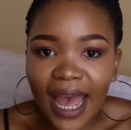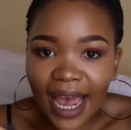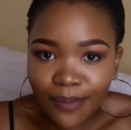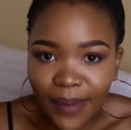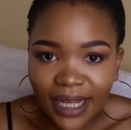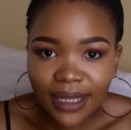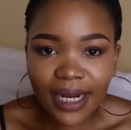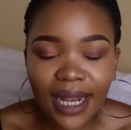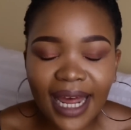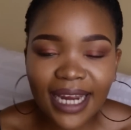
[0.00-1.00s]
add back
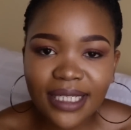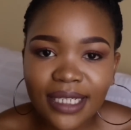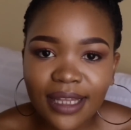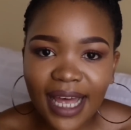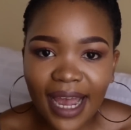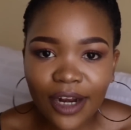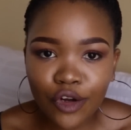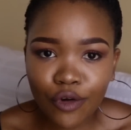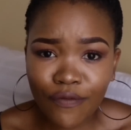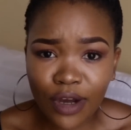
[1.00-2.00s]
that light that,
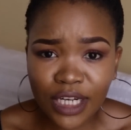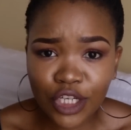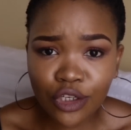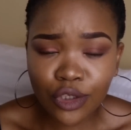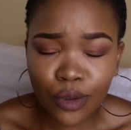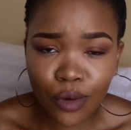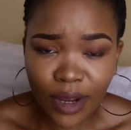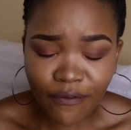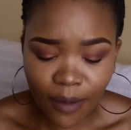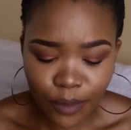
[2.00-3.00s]
you know, foundation took
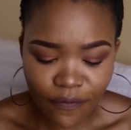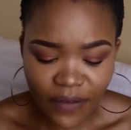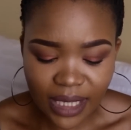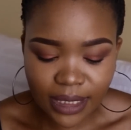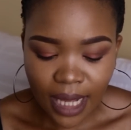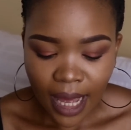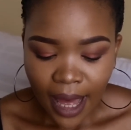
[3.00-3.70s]
away from your face.